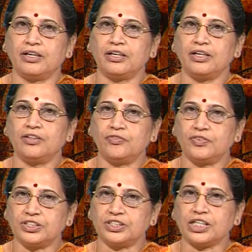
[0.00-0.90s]
In the
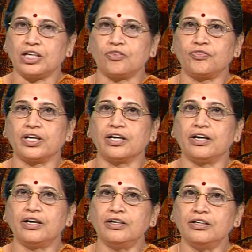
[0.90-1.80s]
first scene of King
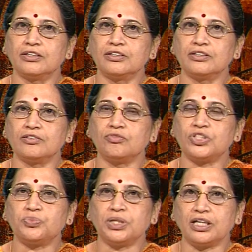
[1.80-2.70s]
Lear,
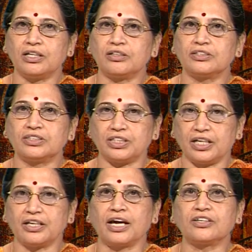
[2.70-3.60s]
which we will see
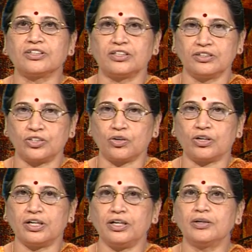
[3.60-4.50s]
enacted
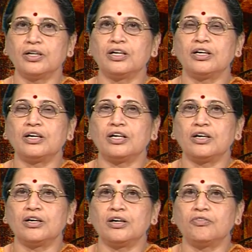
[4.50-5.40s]
shortly,
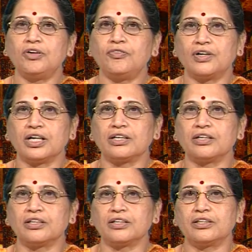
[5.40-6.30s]
we find
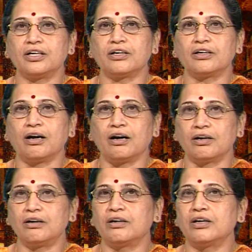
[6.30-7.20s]
that there
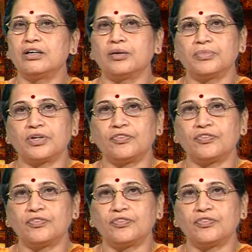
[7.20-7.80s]
are a number of